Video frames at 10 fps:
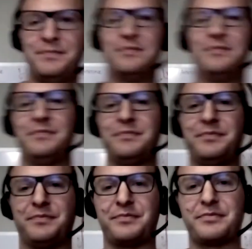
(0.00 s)
But
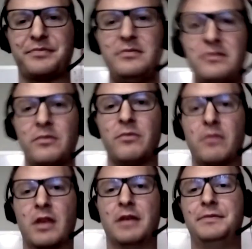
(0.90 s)
it is
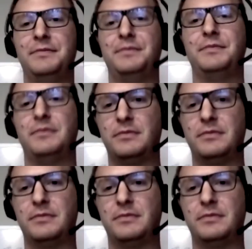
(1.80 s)
interesting because